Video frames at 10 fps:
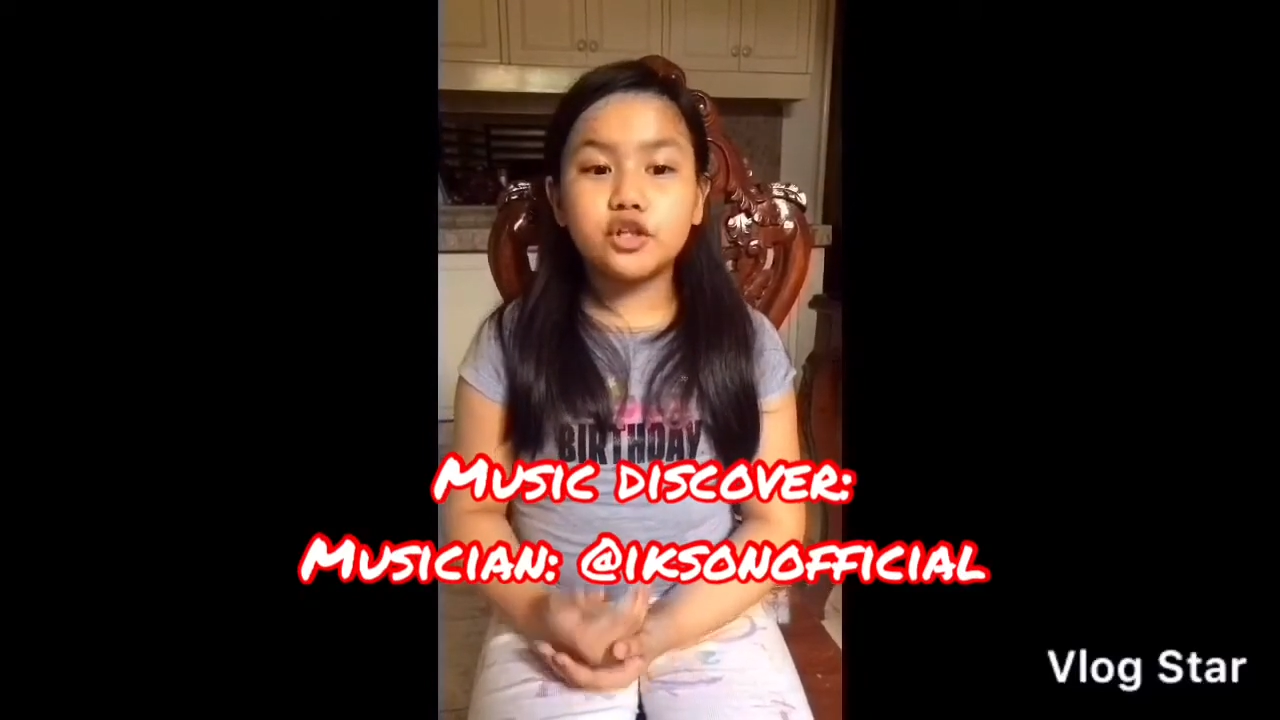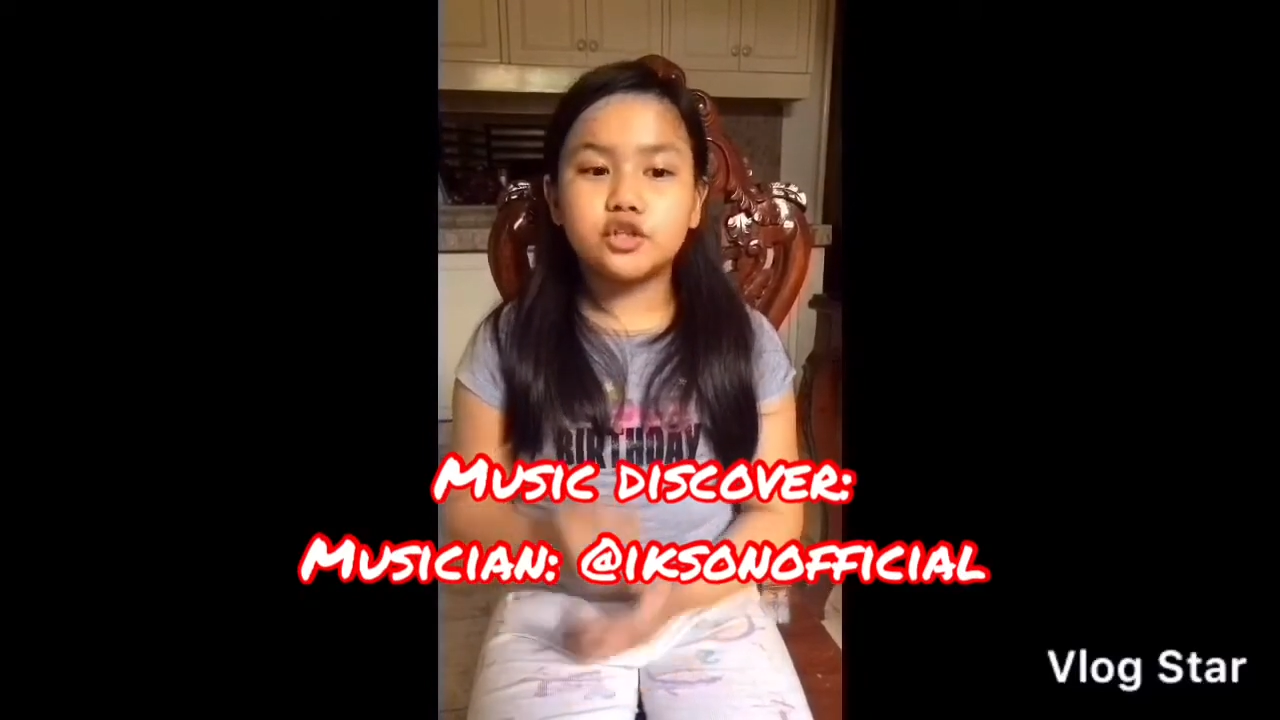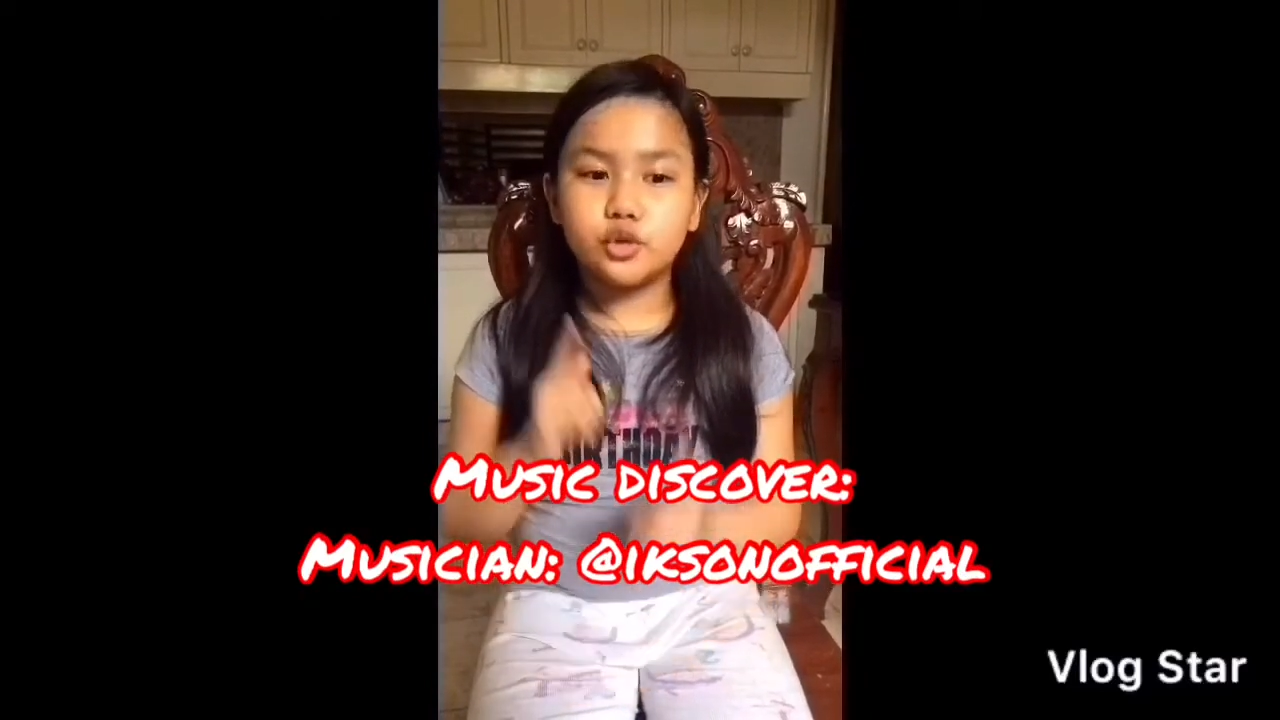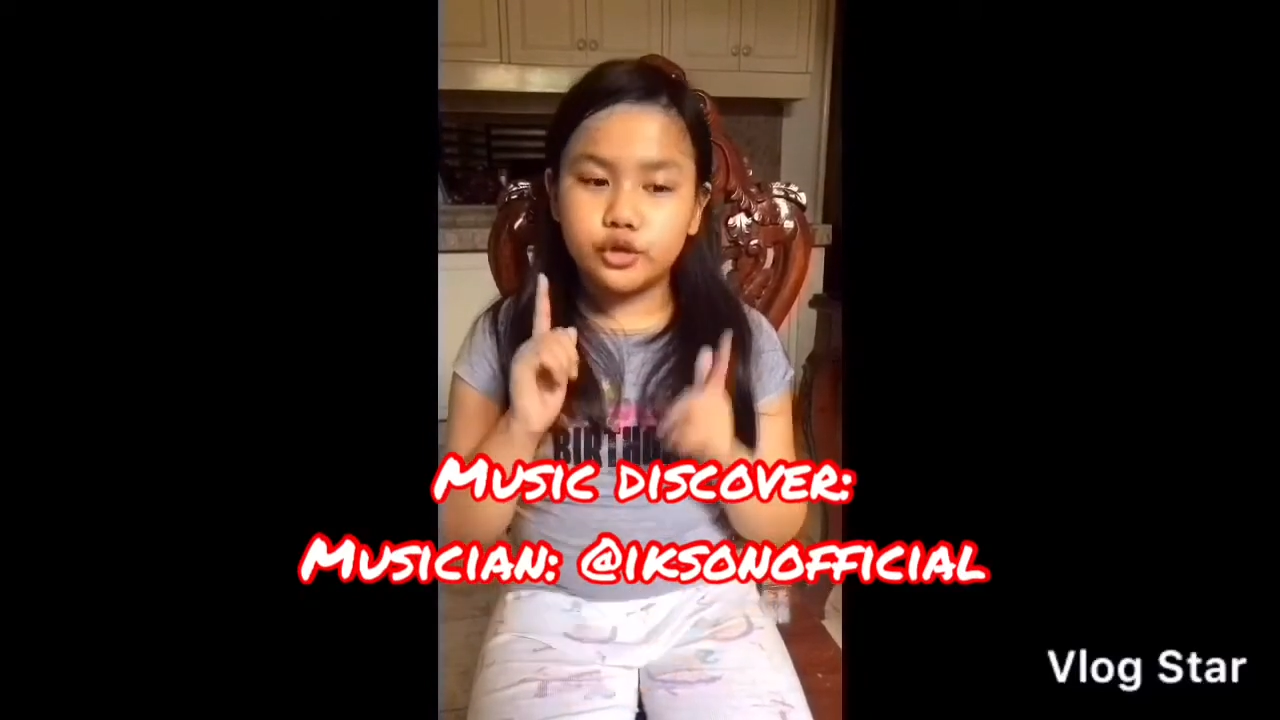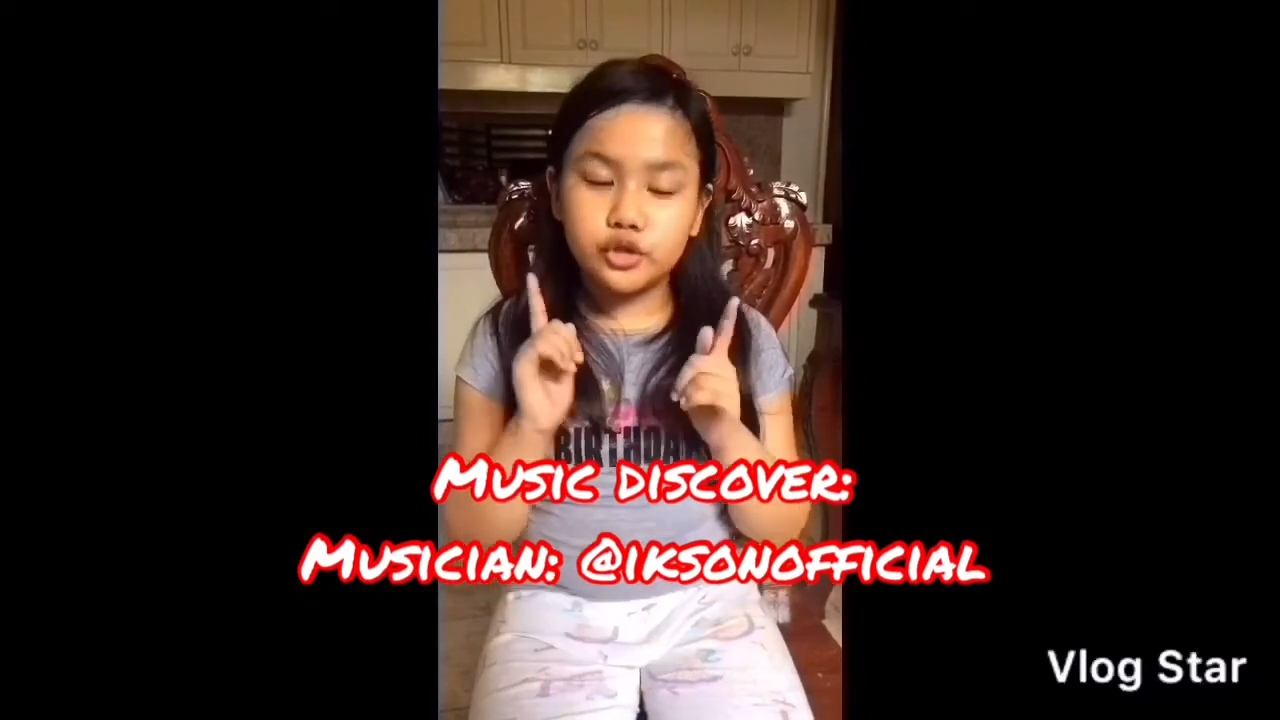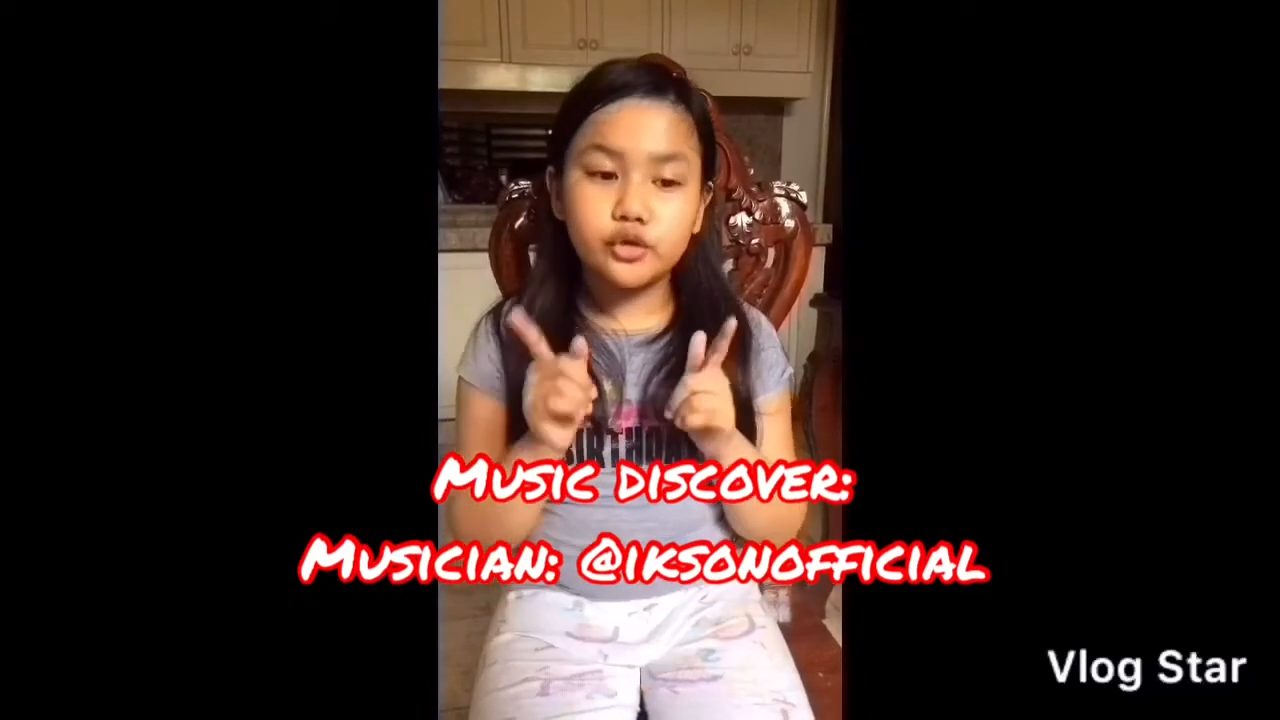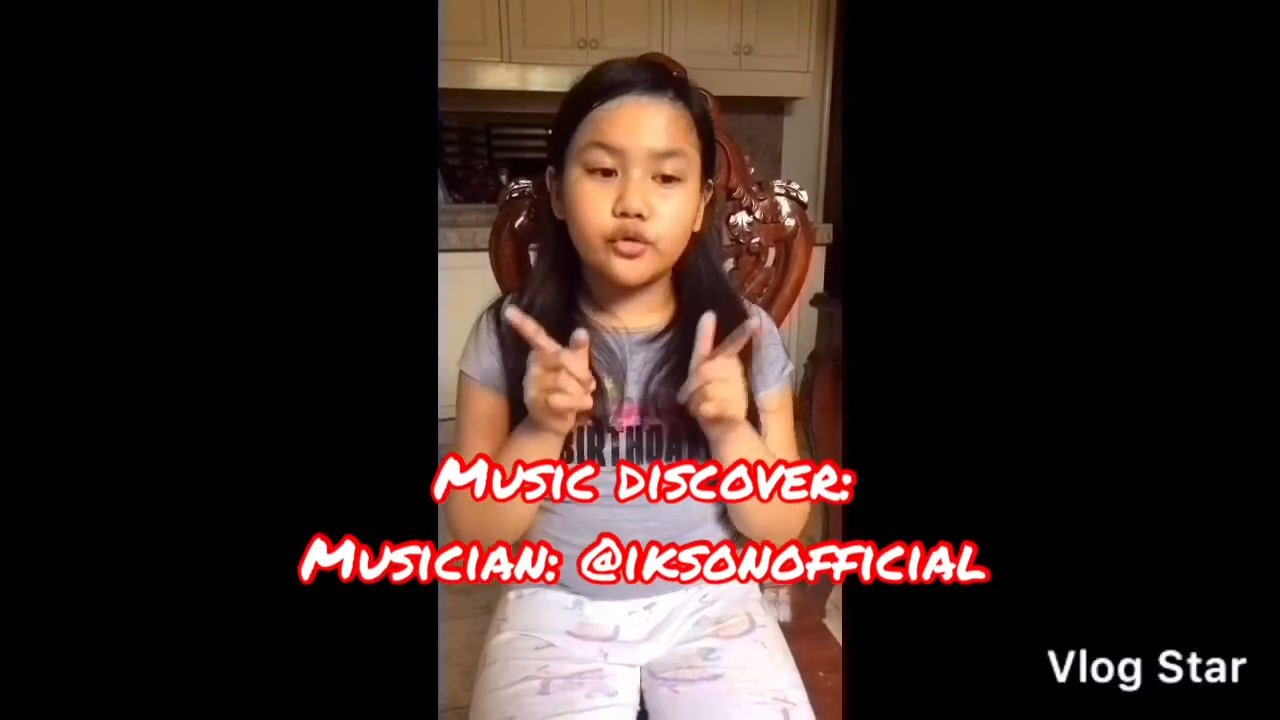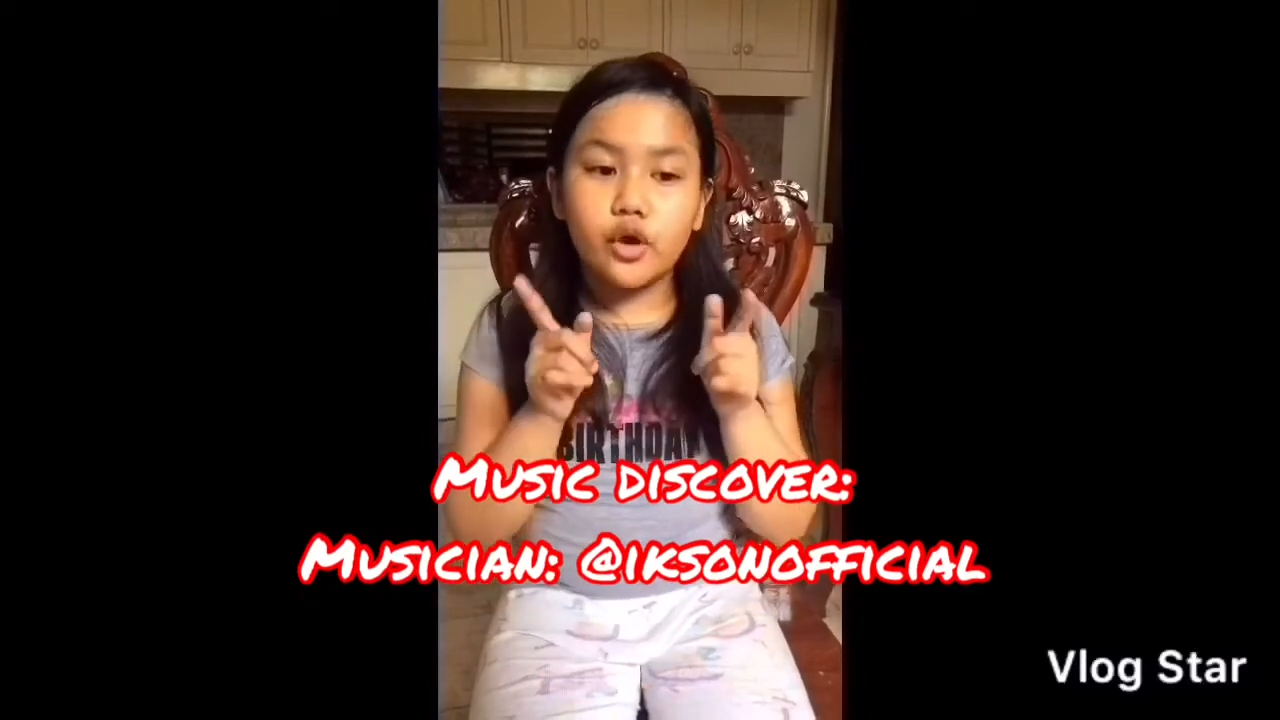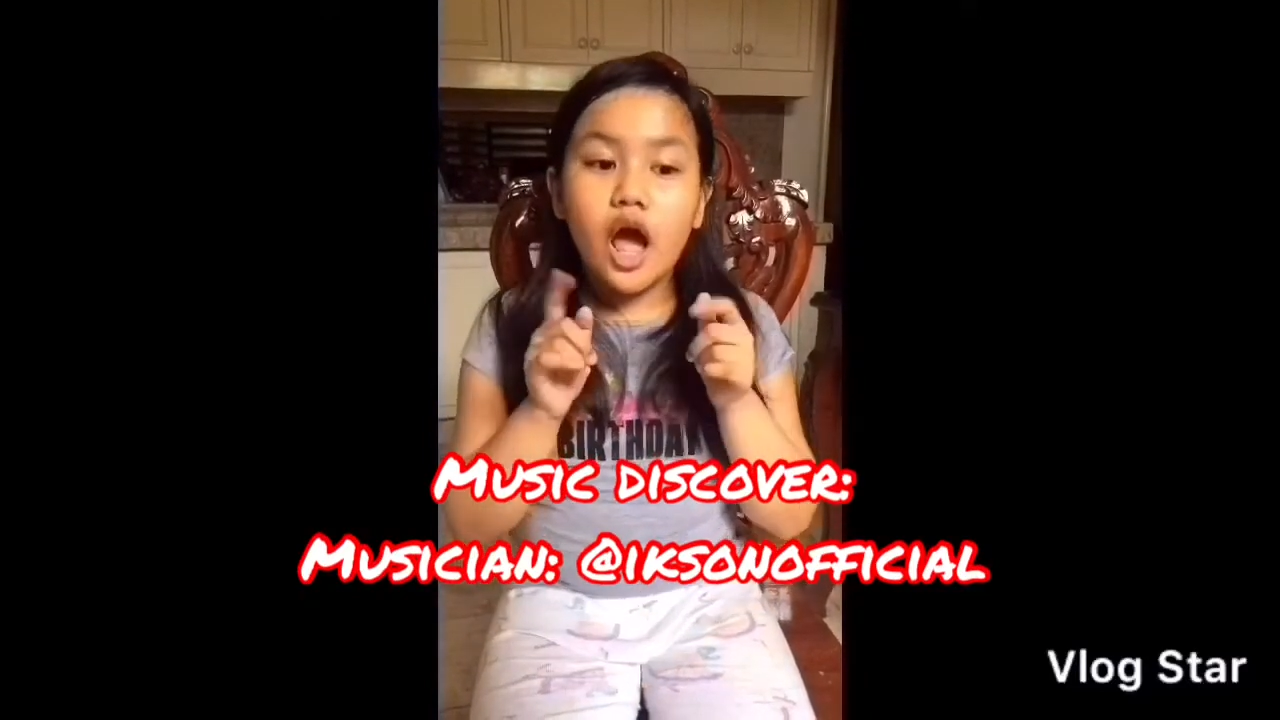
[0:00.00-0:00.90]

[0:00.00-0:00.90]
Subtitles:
to you.